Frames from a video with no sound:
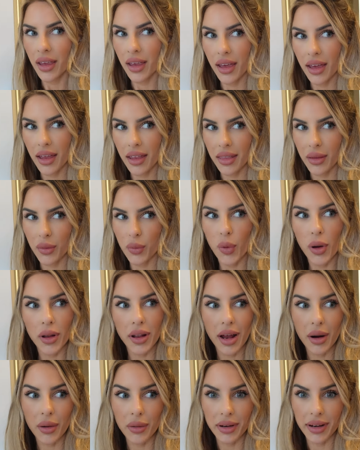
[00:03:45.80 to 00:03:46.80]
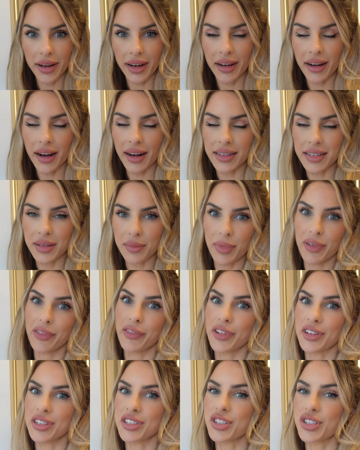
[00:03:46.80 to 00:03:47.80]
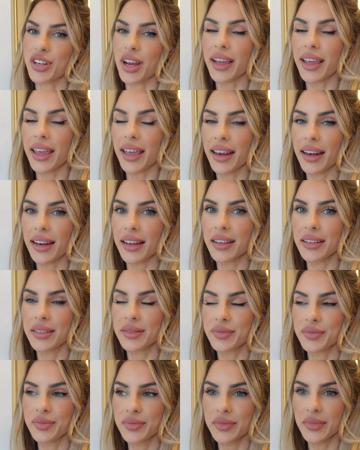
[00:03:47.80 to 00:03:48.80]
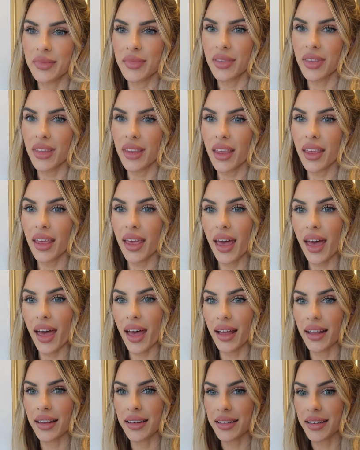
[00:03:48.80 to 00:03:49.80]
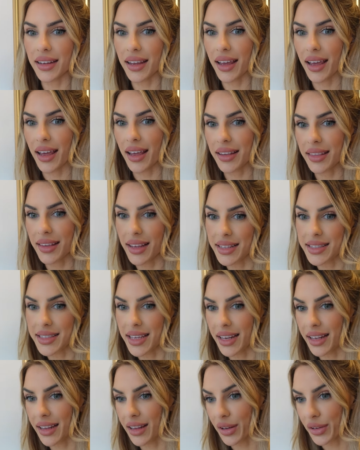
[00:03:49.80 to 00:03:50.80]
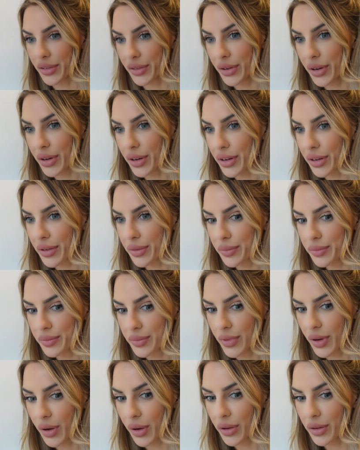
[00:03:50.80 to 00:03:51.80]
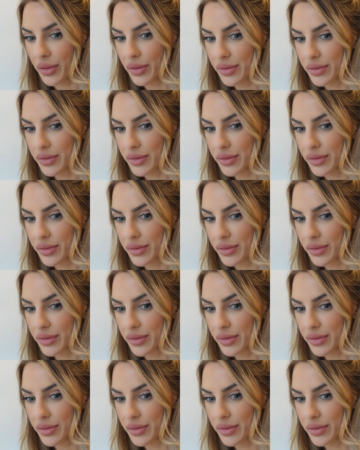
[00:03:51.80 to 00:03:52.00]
and one hour later I did my first check-in and uh, they said it looks good oh,